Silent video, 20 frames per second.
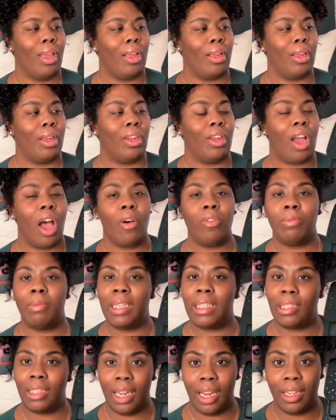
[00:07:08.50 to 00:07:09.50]
Y'all will be
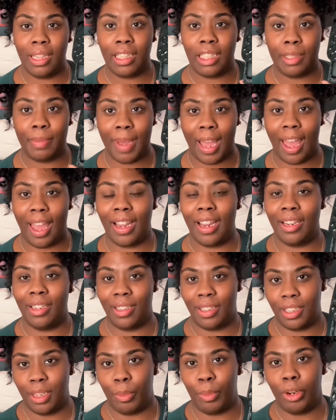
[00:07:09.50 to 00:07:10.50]
seeing this bag in
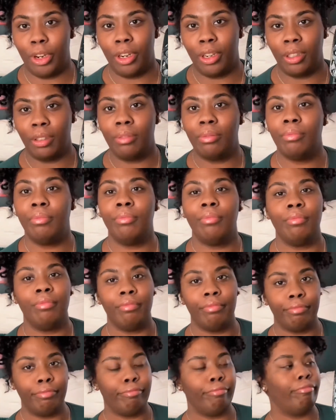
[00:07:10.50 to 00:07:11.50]
December.
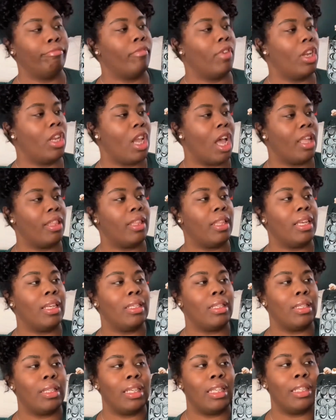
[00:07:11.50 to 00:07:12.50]
Yeah,
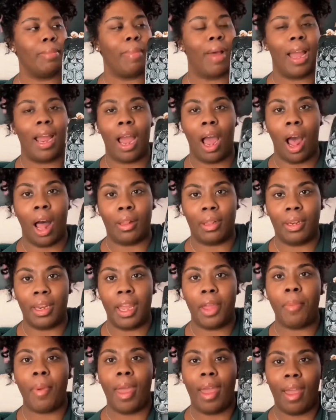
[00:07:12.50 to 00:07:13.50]
this is my
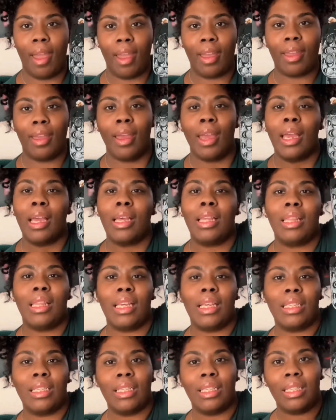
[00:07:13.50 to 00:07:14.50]
holiday bag.
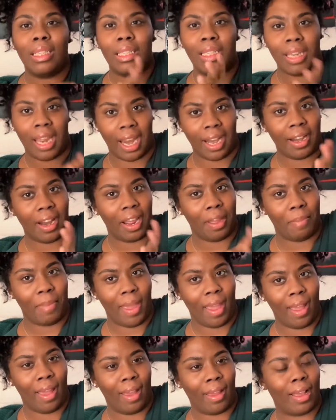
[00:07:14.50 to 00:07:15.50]
This is the date night
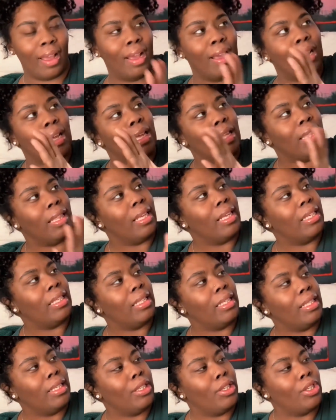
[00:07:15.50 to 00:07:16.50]
bag.
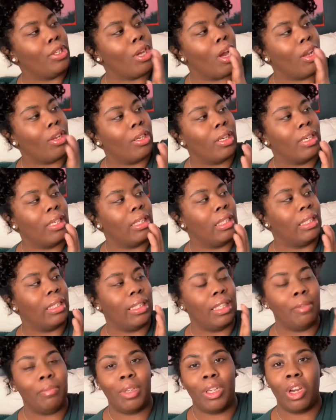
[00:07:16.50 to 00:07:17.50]
This is, y'all are gonna
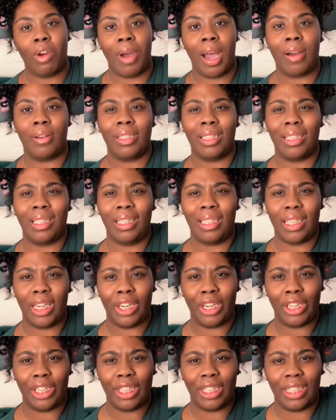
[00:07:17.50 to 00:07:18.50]
see me go out to
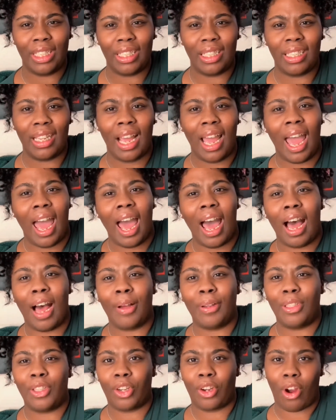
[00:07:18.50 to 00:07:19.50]
dinners,
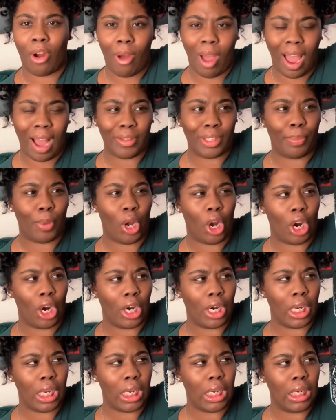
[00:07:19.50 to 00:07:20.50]
out to
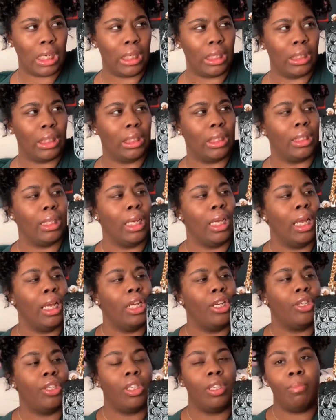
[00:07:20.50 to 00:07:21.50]
parties.
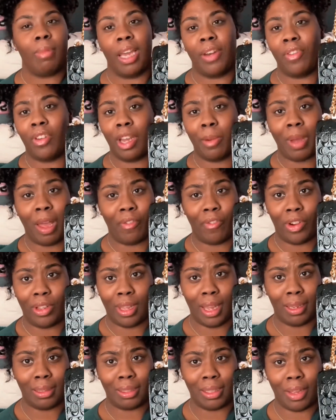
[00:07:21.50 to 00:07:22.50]
She might even come out for
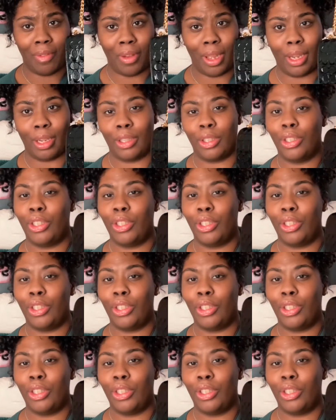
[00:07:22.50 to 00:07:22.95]
Thanksgiving.